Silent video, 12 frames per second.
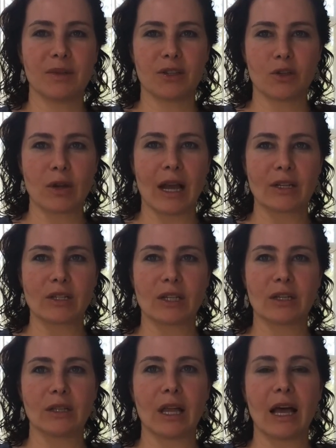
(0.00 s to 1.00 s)
the attraction
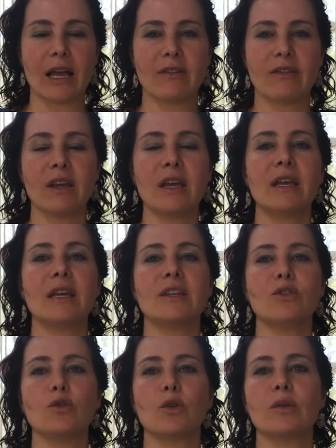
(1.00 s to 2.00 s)
alive in
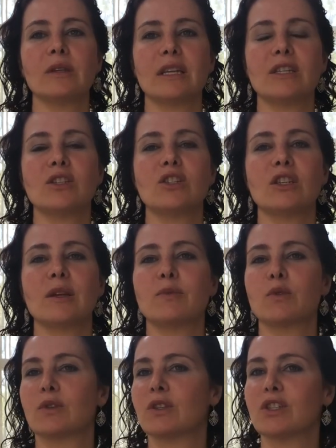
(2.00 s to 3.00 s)
your relationships
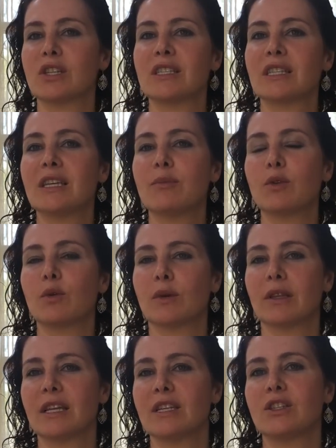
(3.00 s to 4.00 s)
or to just keep your
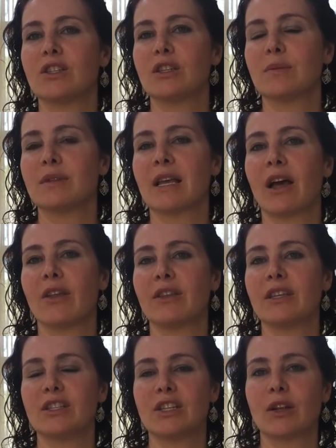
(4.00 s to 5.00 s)
relationships healthy
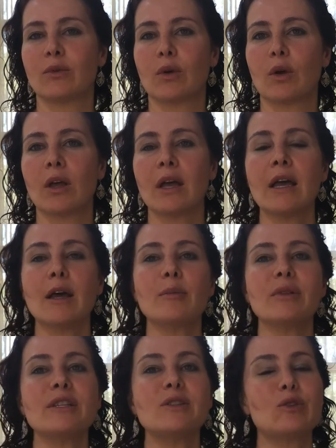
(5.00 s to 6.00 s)
in general,
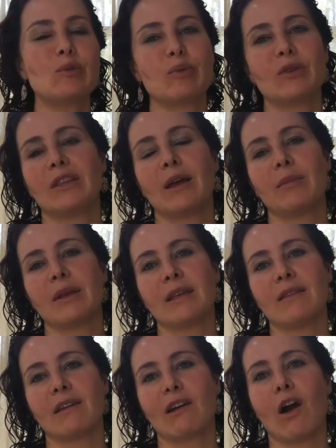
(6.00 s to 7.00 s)
please do put them
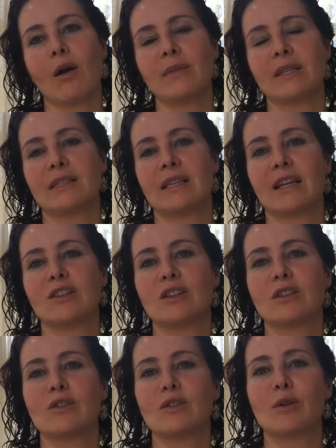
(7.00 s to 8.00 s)
in the comment section
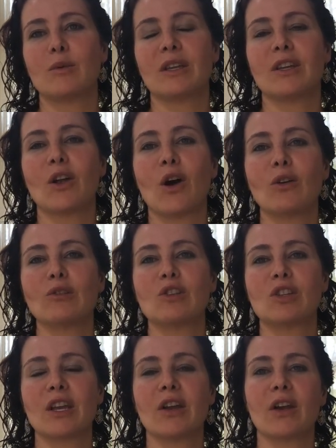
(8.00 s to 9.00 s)
so that we can all
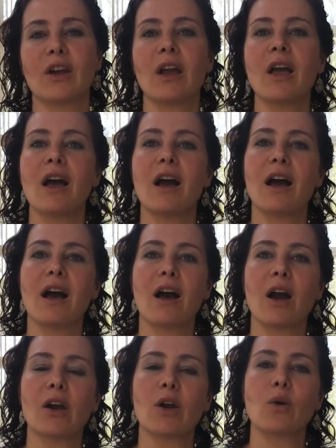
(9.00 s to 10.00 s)
share
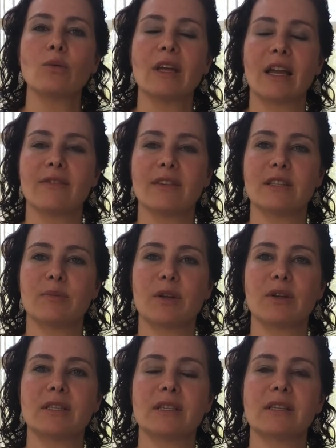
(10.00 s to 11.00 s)
our own life
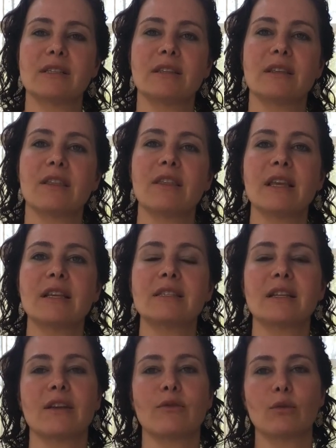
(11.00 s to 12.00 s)
experiences and the things
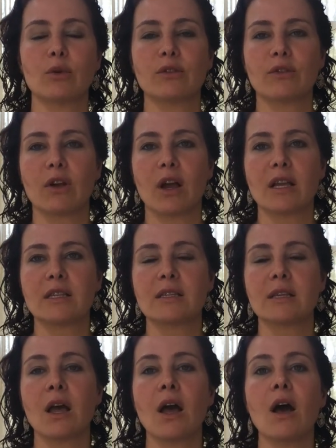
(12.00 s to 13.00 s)
that have worked for us.
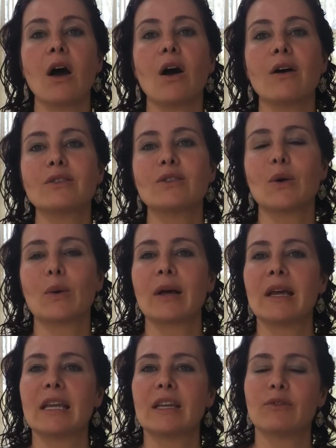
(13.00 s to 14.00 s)
Also,
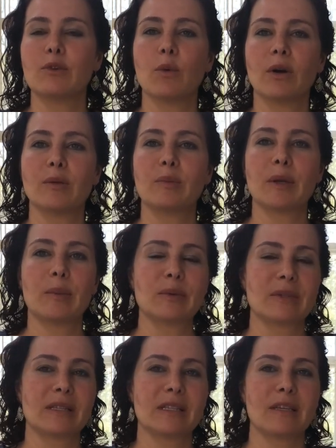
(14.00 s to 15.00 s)
if you want to be able
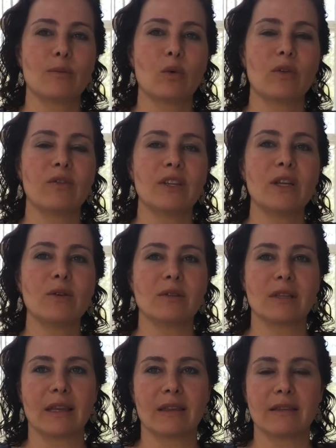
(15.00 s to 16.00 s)
to see more videos
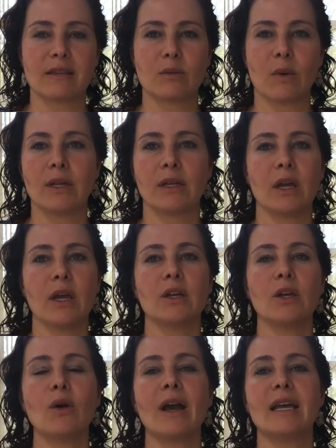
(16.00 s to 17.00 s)
like this one,
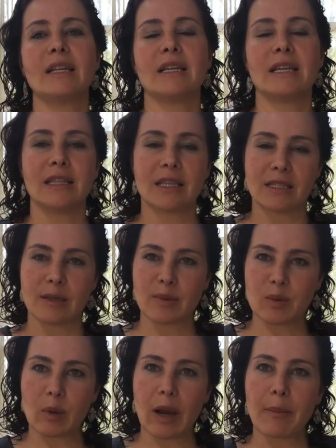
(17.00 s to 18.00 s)
go ahead and hit the
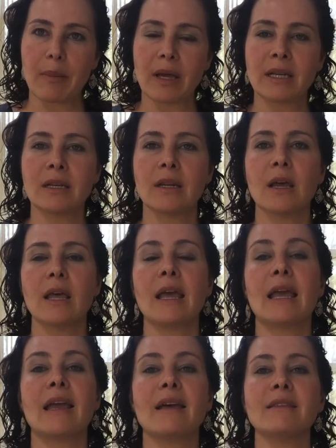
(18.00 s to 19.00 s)
subscribe button
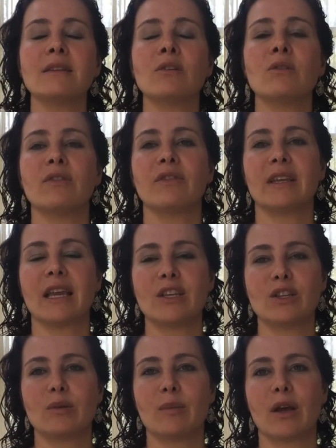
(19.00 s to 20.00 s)
and the
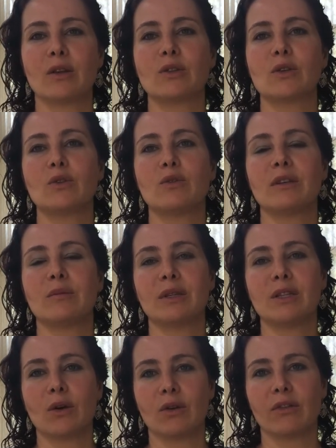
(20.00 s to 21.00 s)
notification bell so you can be
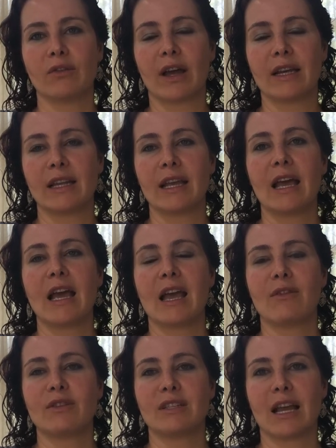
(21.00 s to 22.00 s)
notified
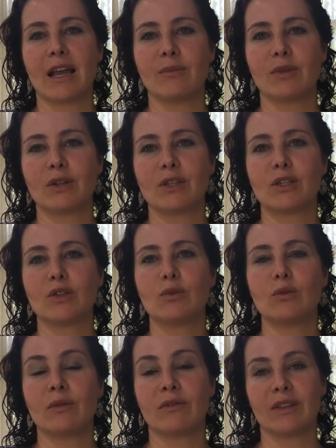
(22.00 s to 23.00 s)
every time there's a new
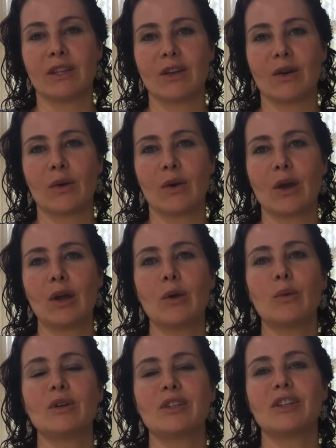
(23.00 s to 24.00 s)
video.
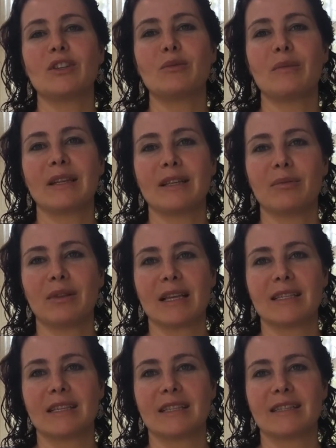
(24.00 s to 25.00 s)
Wishing you many
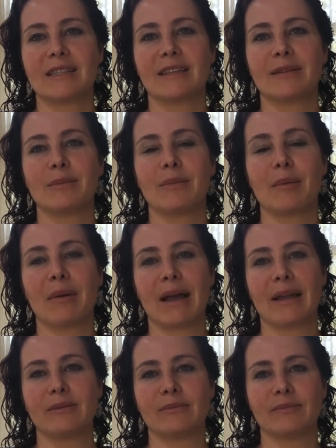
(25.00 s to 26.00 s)
blessings.
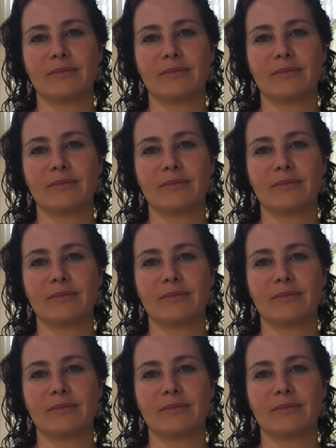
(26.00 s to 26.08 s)
Bye-bye.